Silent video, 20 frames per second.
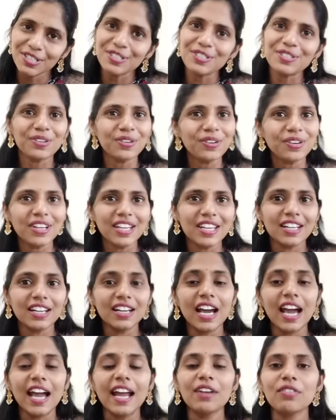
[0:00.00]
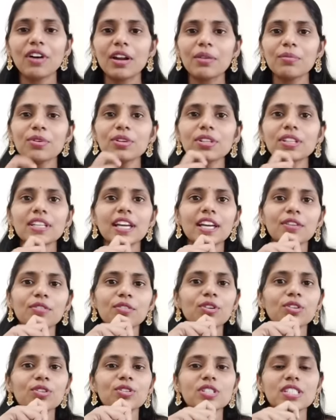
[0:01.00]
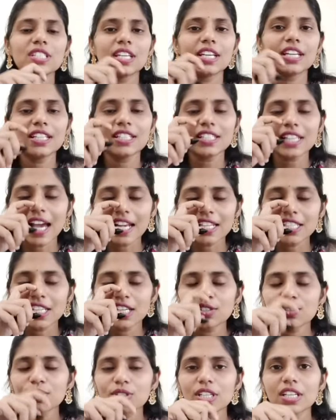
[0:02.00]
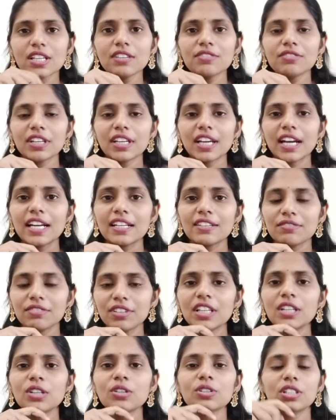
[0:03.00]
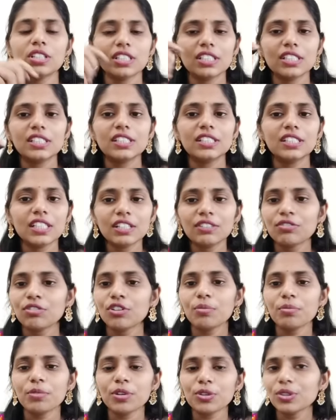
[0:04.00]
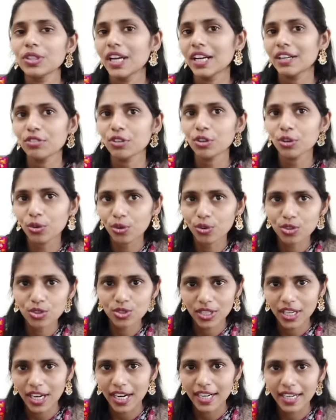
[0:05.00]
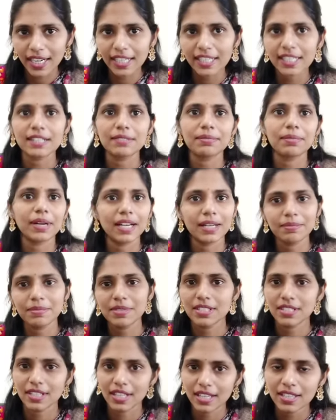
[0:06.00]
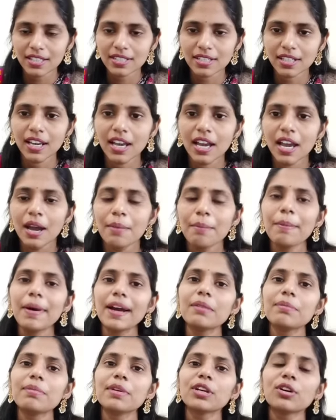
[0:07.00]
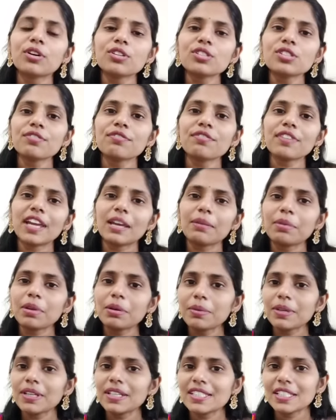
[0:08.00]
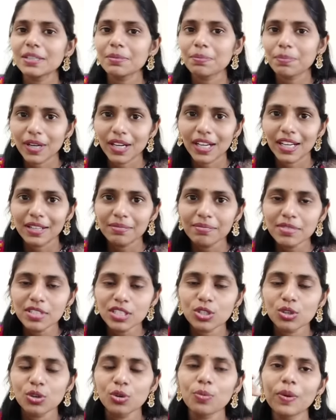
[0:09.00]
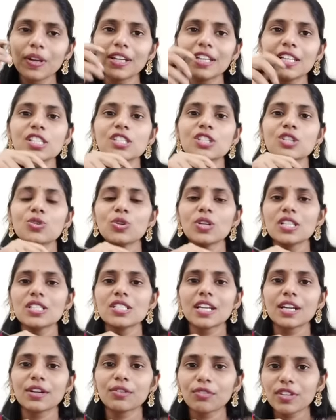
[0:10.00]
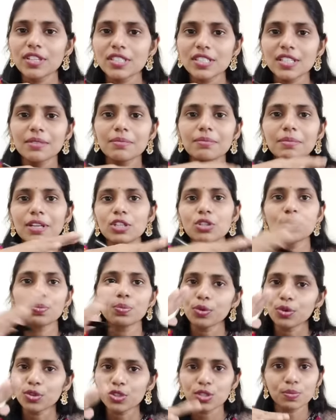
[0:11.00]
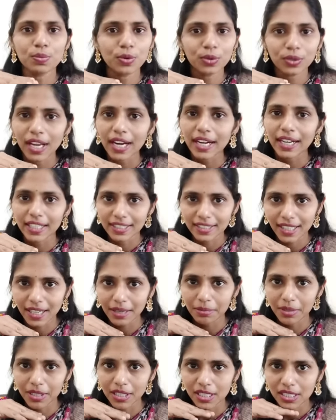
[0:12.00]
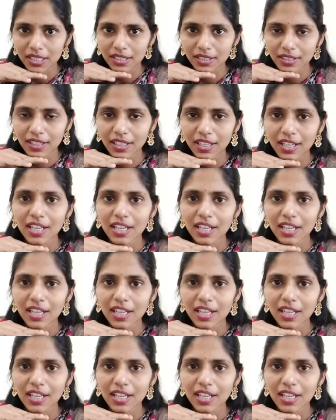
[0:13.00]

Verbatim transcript: so here and one more thing i want to say is actually today we can we uh, inform you that we are going to conduct a prelims test but because of APPSC prelims, so many students requested me to postpone that examination.